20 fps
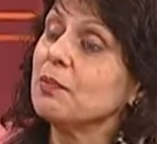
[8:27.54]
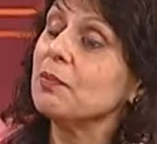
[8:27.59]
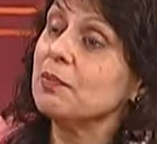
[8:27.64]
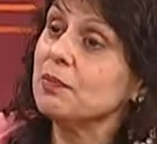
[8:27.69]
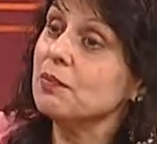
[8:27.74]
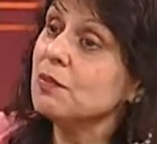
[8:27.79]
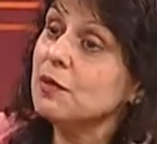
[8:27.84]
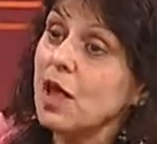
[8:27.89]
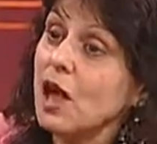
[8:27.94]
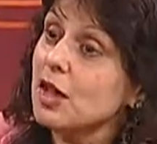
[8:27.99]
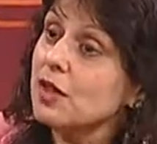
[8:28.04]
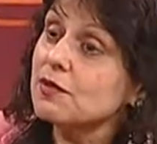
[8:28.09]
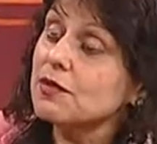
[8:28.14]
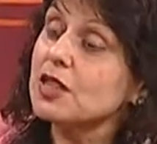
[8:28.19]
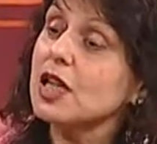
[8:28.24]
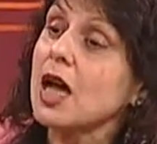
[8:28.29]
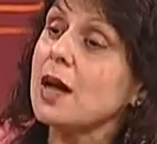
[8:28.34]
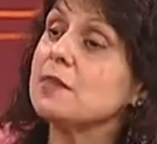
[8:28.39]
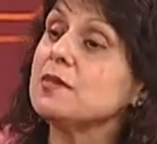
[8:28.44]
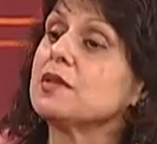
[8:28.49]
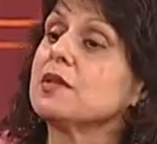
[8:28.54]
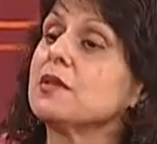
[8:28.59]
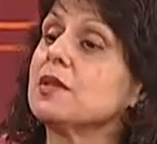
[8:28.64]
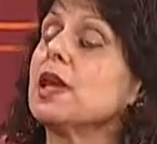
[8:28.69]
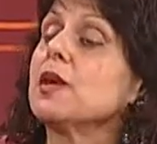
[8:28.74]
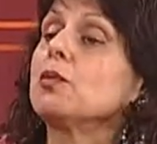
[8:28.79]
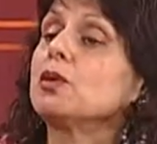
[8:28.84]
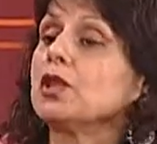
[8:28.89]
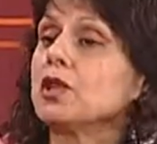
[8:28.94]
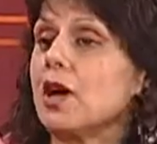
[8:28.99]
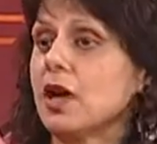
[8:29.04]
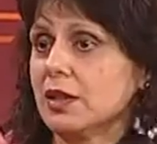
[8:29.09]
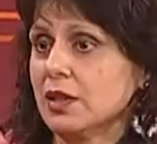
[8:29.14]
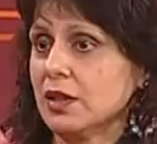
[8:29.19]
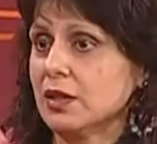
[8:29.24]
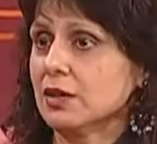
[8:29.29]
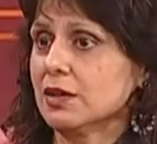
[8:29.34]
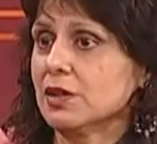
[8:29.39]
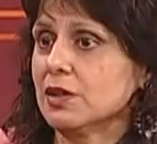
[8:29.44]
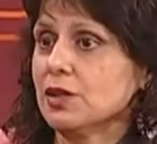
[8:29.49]
A lot of times they would not
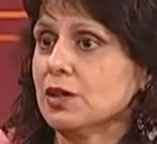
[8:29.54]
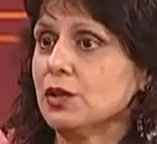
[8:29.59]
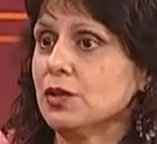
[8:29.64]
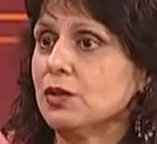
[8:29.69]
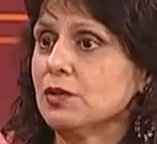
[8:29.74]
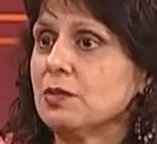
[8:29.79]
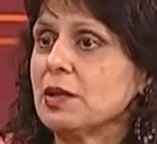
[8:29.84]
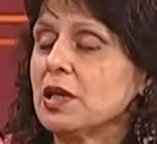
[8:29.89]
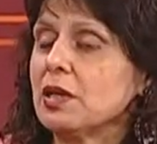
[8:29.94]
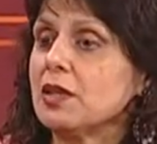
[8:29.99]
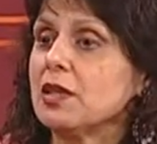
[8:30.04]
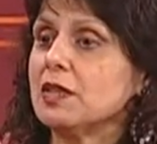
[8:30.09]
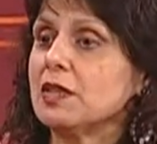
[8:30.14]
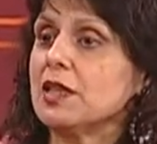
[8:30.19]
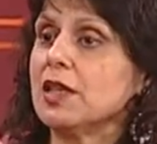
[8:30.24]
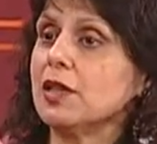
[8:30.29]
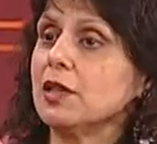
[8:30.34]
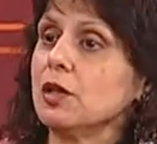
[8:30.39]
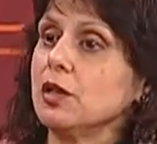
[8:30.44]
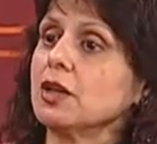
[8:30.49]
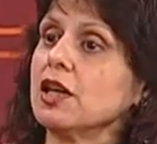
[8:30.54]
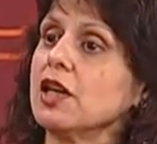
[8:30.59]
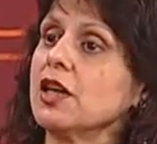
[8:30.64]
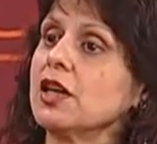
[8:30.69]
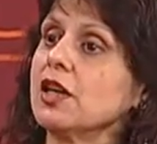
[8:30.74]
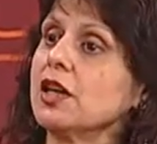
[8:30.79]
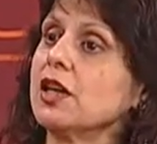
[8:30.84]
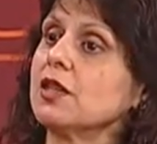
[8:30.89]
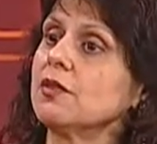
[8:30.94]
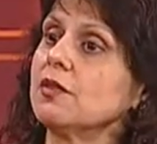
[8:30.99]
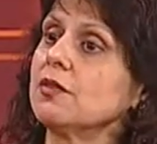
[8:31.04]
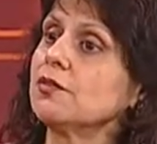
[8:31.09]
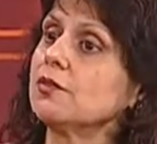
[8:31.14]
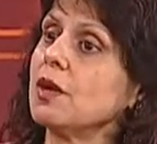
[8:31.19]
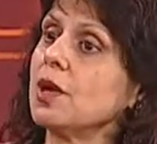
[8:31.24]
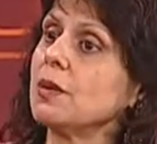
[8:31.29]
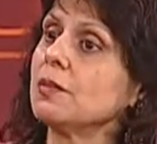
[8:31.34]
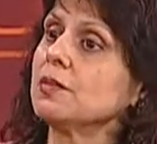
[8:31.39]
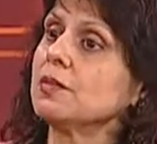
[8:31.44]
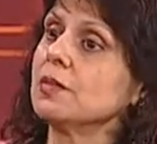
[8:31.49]
listen to you because they're looking at it
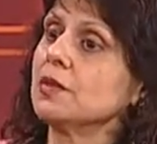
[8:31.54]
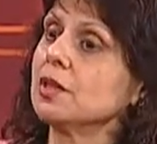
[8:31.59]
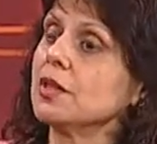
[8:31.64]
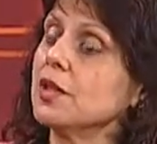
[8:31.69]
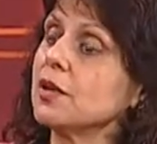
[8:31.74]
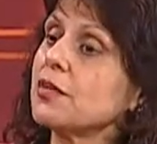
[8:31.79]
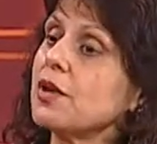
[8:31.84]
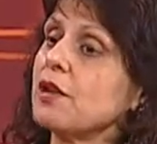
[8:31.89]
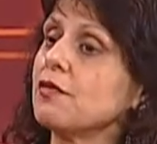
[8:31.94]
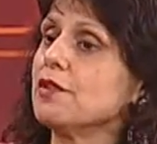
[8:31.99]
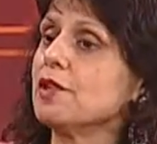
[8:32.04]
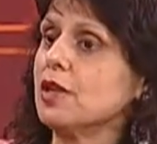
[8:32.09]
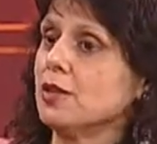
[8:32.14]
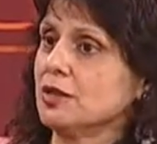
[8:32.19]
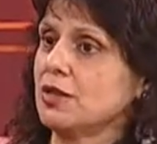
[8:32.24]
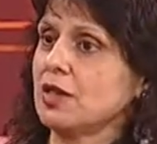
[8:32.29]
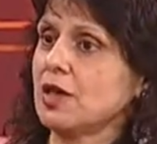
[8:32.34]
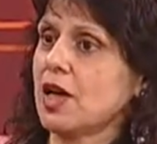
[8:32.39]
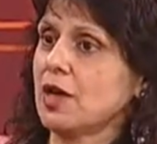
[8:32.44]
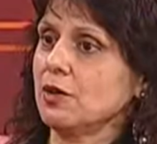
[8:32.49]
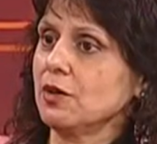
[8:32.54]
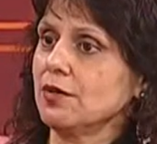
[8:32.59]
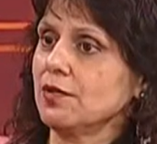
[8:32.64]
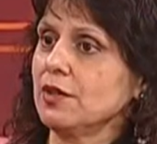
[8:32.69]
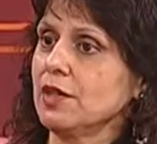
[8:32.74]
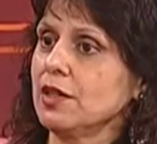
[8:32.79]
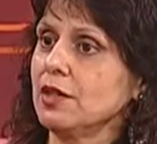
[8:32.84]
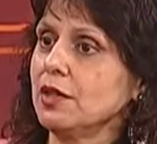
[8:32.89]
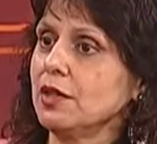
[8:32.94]
from the revenue side of it.